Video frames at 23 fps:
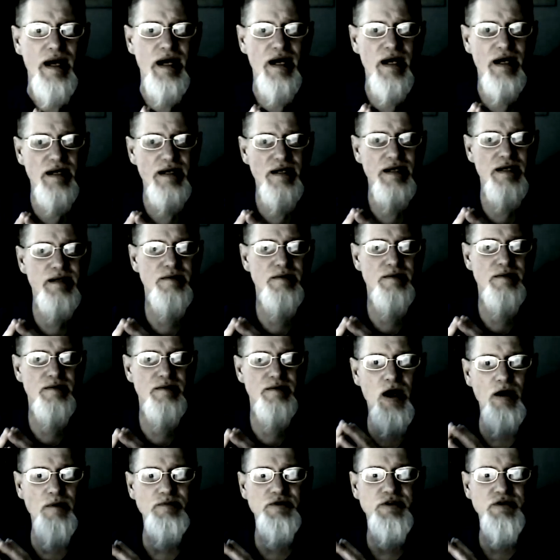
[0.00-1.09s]
And in
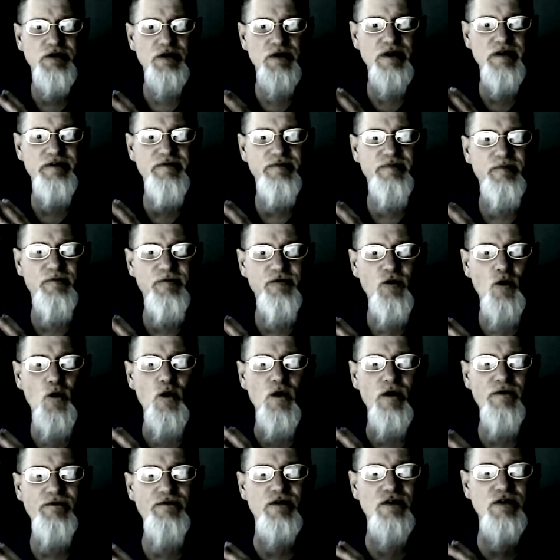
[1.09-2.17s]
Psalms
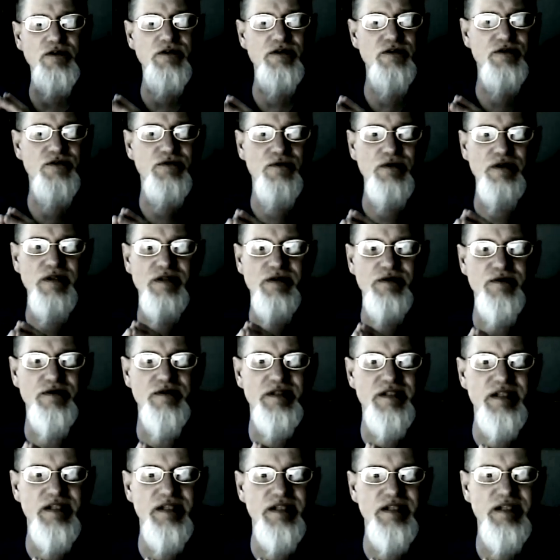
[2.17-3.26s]
34, verses 3 through
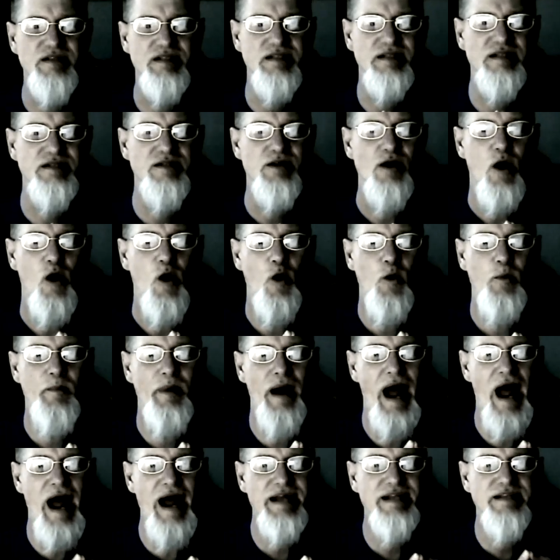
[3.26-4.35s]
7, it says, Oh,
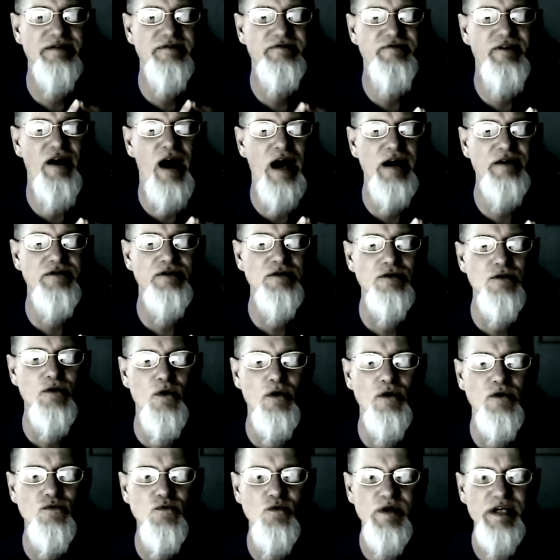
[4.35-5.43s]
magnify the
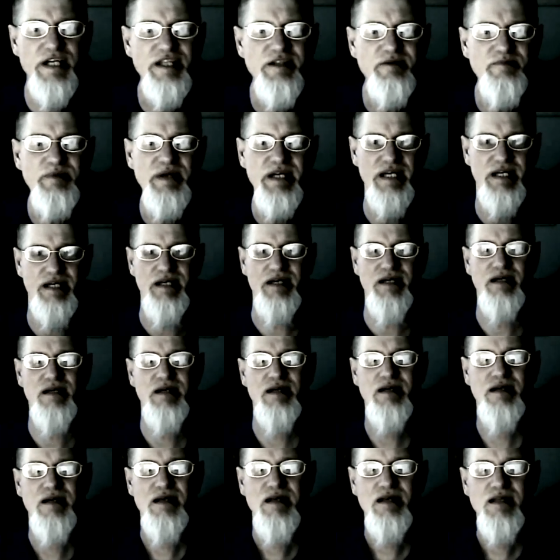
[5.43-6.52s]
Lord with me.
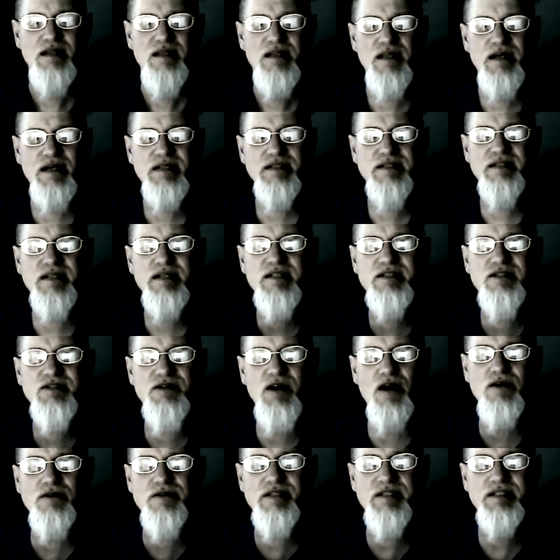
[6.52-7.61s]
Let us
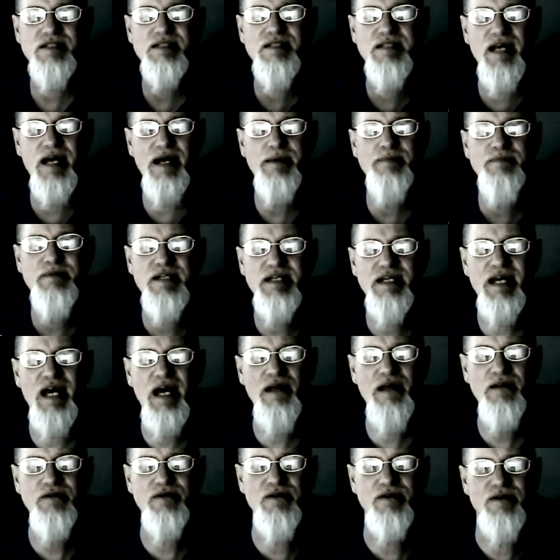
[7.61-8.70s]
exalt his name
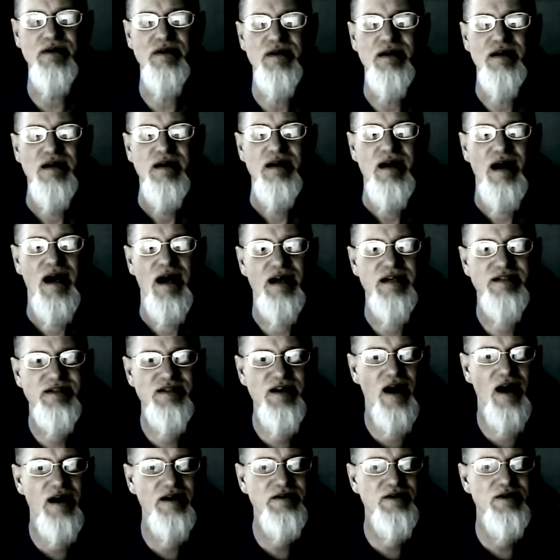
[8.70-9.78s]
together. I
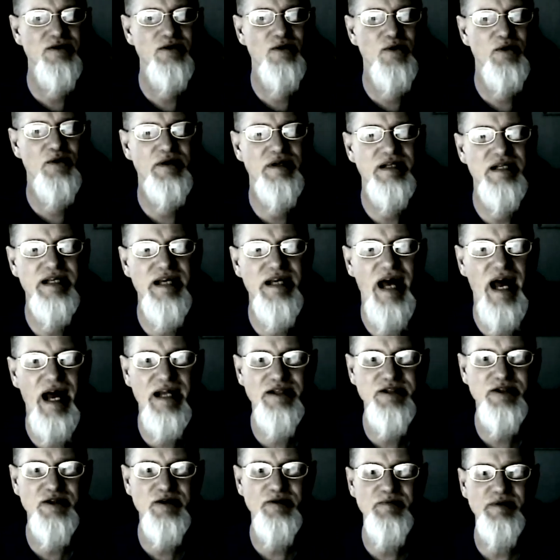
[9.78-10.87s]
sought the Lord, and he
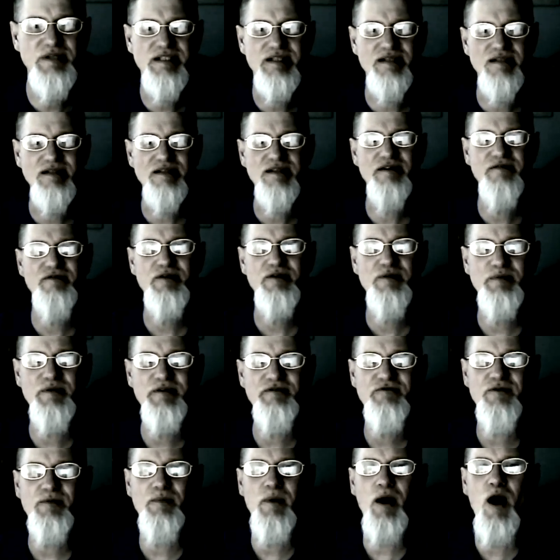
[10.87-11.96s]
answered me and delivered me
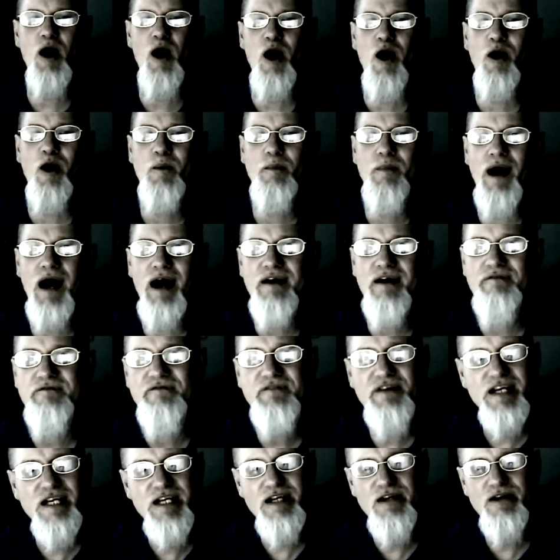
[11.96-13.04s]
from all my
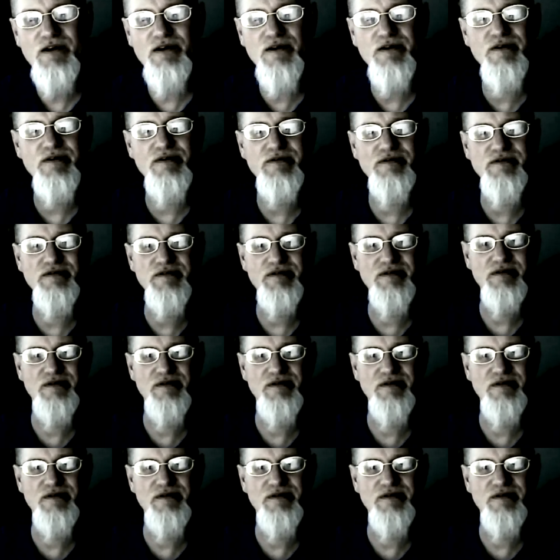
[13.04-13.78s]
fears.